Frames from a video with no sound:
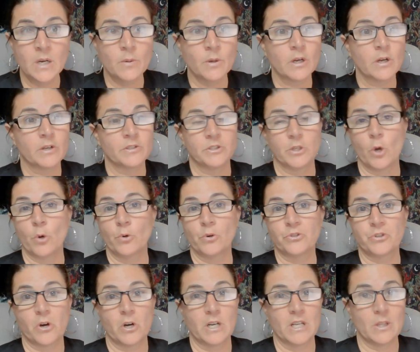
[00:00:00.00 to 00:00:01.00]
because the owners
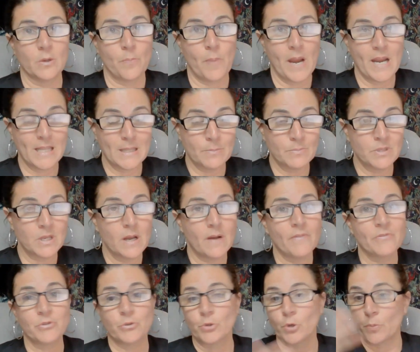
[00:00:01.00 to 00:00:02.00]
aren't either paying themselves
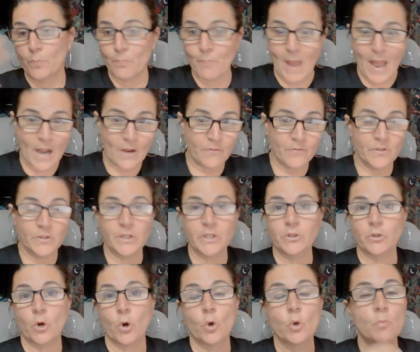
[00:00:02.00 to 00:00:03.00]
or they're backfilling
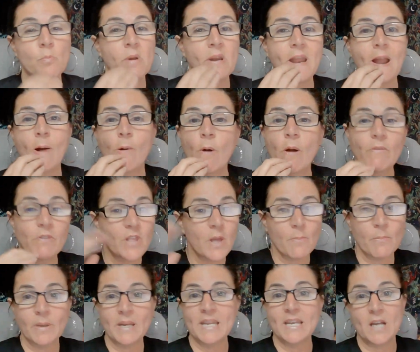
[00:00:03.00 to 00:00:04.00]
their own money. However that
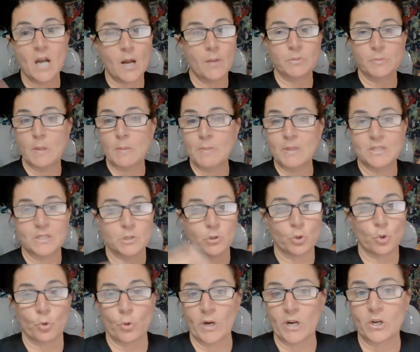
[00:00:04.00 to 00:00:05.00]
money comes, maybe it's in
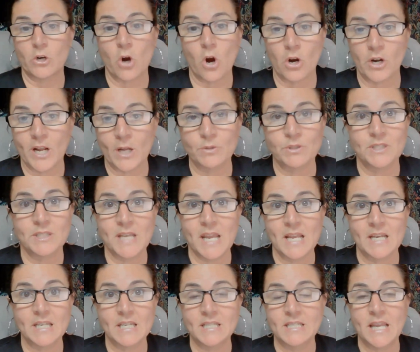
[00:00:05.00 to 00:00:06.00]
credit card
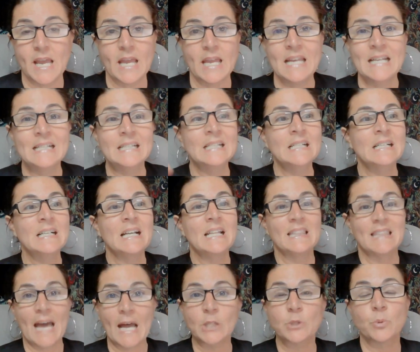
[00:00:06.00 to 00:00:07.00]
outstanding debt.
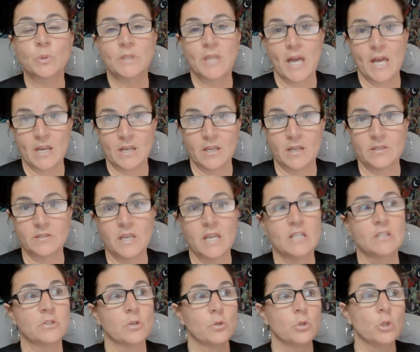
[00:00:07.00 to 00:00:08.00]
That's what that is. And
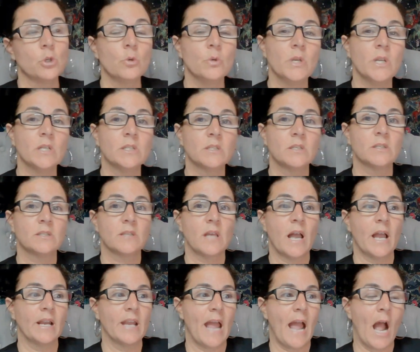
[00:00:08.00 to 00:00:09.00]
so you need to
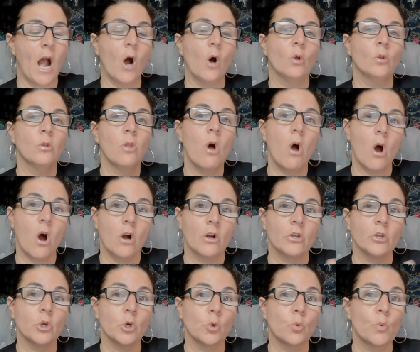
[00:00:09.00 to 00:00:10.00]
decide how long
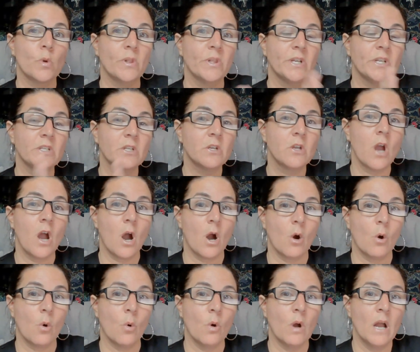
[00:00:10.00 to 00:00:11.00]
you're willing to
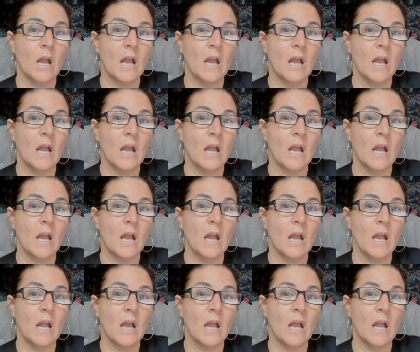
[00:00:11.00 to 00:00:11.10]
go